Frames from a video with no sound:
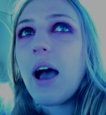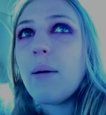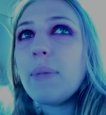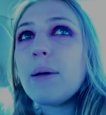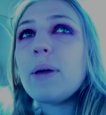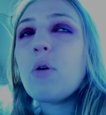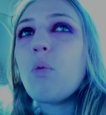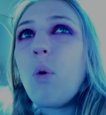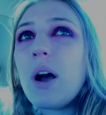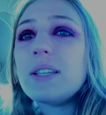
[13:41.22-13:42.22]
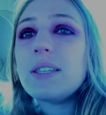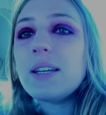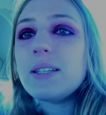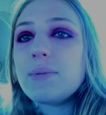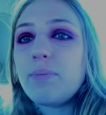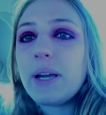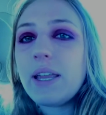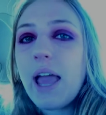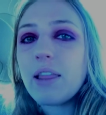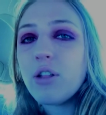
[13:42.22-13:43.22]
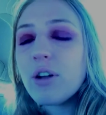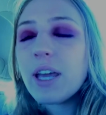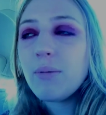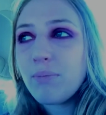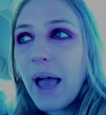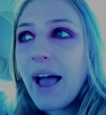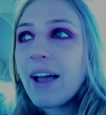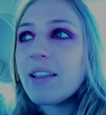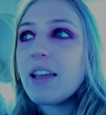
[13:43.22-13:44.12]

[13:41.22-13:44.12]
maybe it wasn't, but looking back,